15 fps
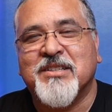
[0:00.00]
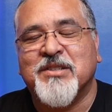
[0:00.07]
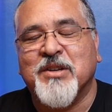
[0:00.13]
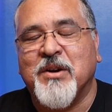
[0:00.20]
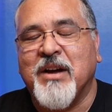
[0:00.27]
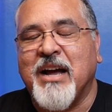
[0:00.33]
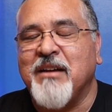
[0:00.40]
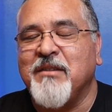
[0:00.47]

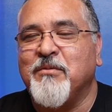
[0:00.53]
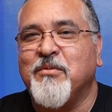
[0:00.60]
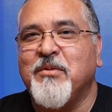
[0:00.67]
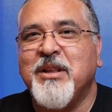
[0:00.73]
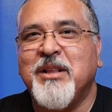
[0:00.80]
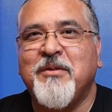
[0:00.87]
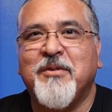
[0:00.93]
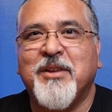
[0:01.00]
So I
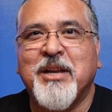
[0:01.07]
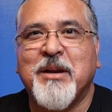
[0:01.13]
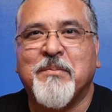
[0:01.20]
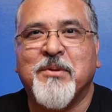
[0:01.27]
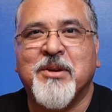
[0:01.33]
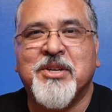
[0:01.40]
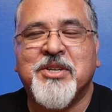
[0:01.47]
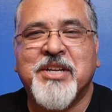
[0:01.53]
really, really
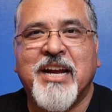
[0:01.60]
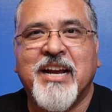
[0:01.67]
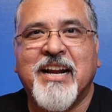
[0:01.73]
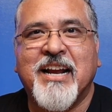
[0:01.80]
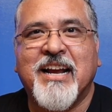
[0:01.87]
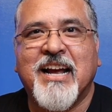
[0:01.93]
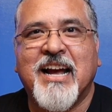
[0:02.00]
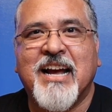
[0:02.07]
appreciate
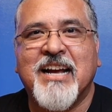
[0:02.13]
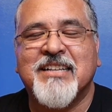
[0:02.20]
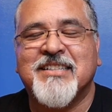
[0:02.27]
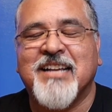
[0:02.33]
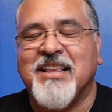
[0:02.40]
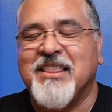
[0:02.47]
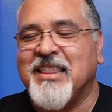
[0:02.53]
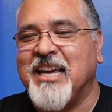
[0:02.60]
it, guys.
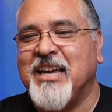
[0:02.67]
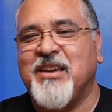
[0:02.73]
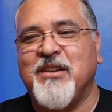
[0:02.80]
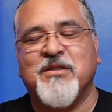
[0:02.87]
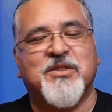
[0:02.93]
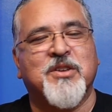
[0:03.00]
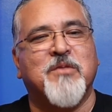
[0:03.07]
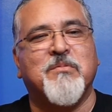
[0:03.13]
I thank
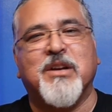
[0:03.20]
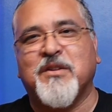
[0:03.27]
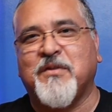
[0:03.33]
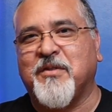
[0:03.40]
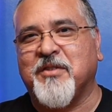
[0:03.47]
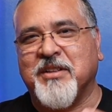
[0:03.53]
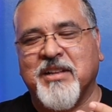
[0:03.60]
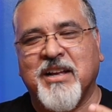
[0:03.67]
you so much
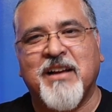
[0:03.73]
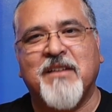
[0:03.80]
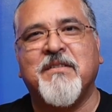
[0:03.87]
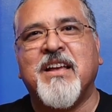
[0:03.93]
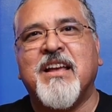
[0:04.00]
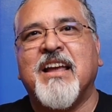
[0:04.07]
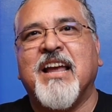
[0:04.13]
for the love.